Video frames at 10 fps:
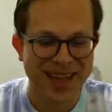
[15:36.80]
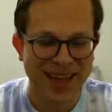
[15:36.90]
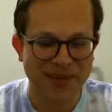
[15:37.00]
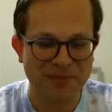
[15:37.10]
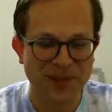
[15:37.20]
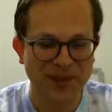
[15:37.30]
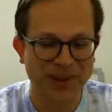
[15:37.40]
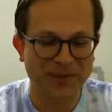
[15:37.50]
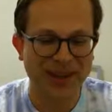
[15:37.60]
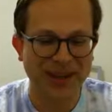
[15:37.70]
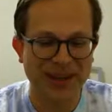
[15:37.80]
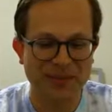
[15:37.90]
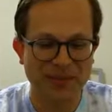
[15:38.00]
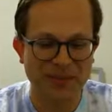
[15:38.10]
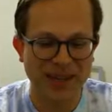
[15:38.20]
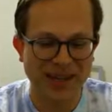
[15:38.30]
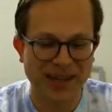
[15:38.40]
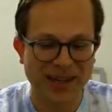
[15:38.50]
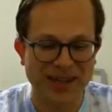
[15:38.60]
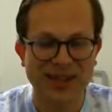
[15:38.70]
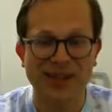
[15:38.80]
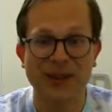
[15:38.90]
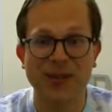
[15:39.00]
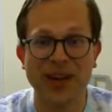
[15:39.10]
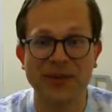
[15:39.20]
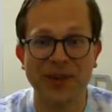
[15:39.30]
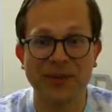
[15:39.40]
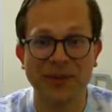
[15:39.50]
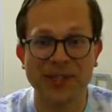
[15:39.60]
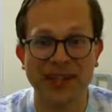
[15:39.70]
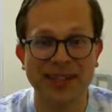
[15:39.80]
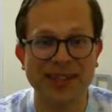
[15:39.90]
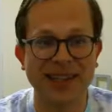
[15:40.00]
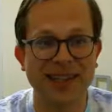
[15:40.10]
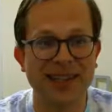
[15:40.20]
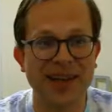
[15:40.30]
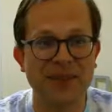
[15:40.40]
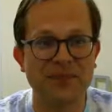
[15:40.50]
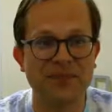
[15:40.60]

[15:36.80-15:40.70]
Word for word: I'm building back up my driver level tickets. I like that.